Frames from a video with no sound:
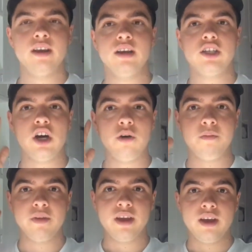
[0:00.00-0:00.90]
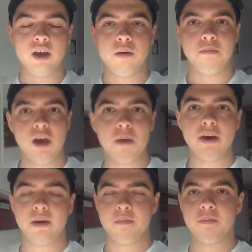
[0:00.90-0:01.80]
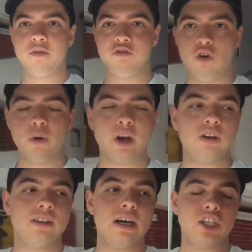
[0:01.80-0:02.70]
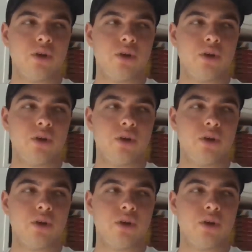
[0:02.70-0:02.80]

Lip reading: So maybe before we go to Dacha,